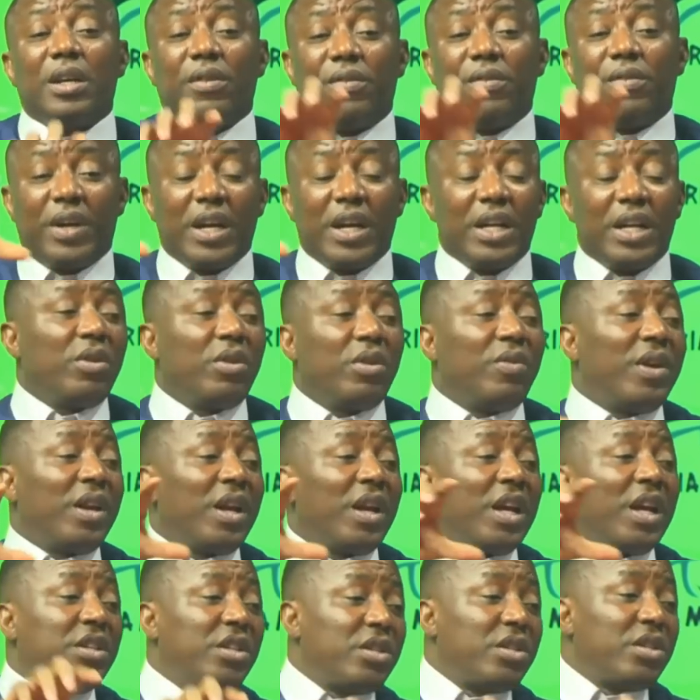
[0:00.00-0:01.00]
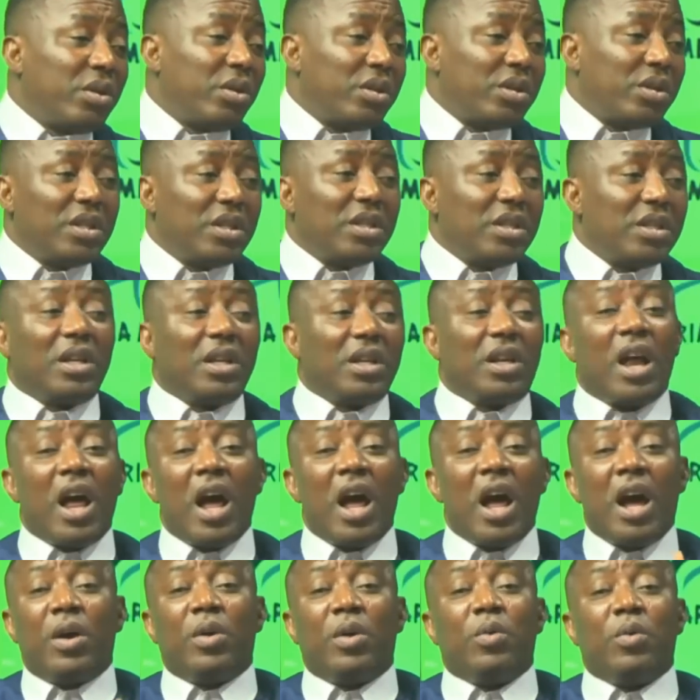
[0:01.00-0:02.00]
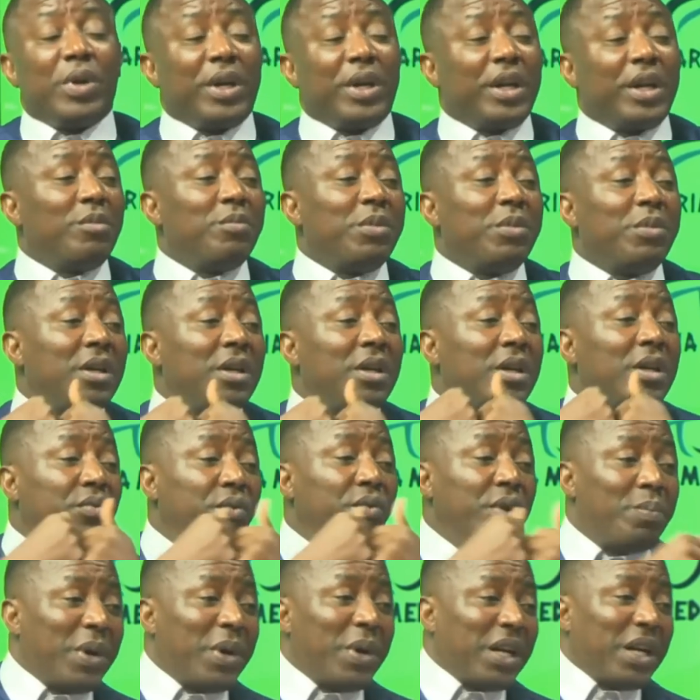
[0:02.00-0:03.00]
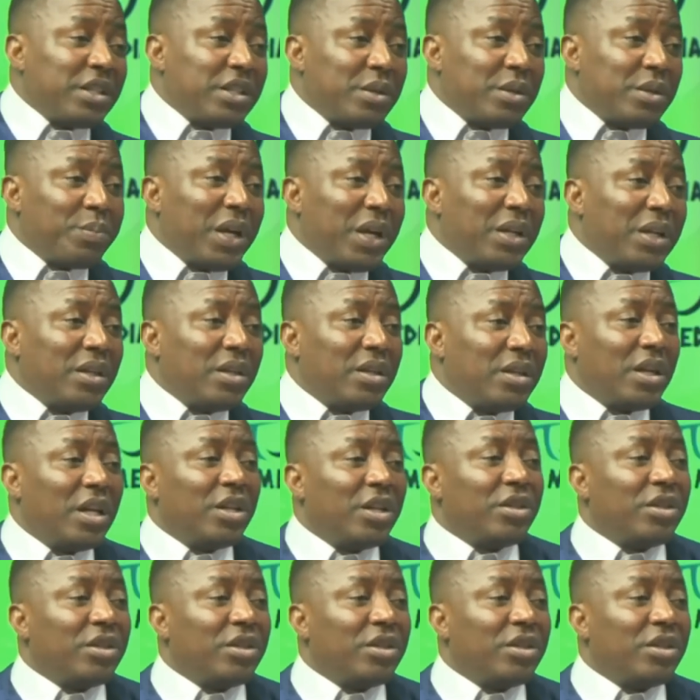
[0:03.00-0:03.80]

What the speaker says: a variety of energy sources and how we can be a real participant in the